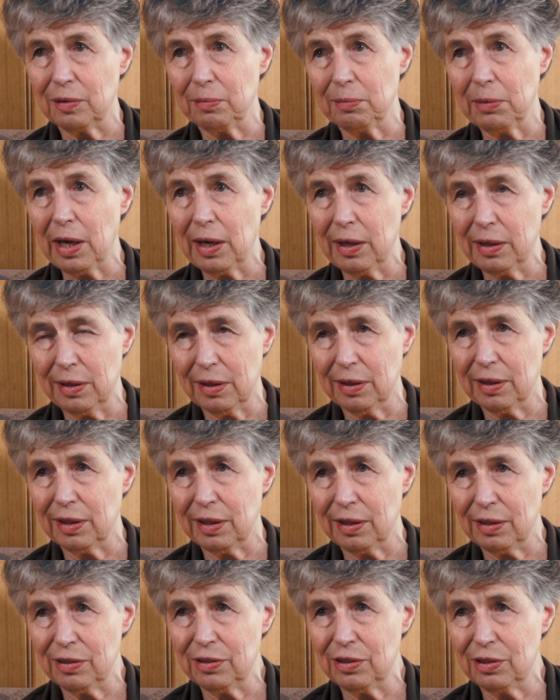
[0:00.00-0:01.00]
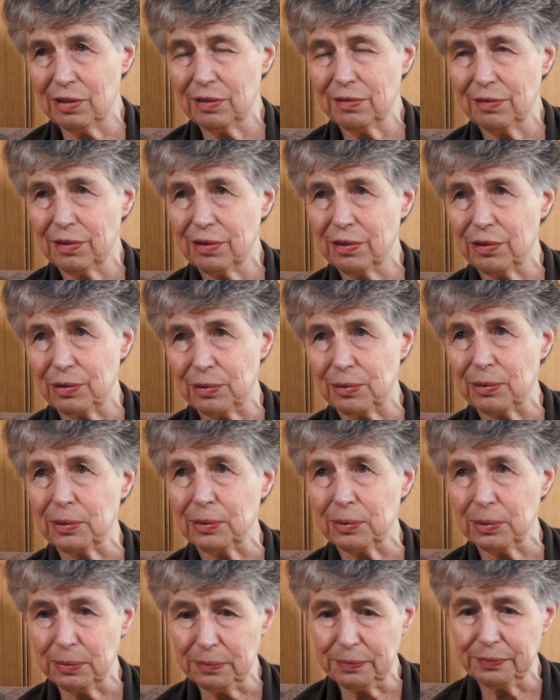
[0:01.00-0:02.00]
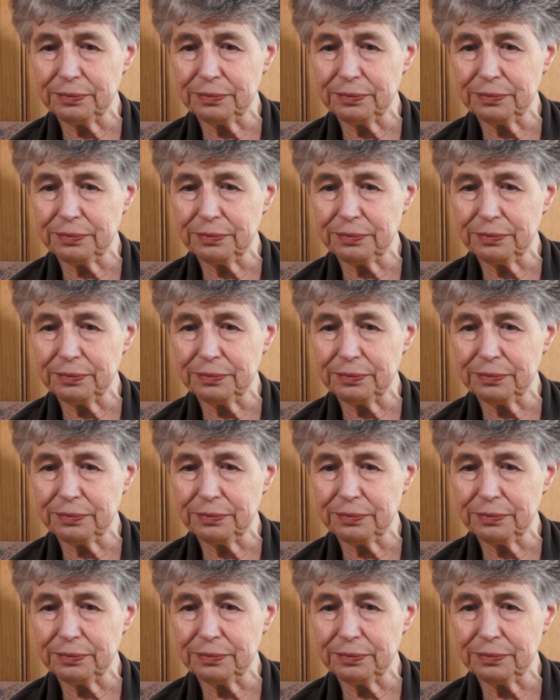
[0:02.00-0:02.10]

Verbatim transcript: and my needs through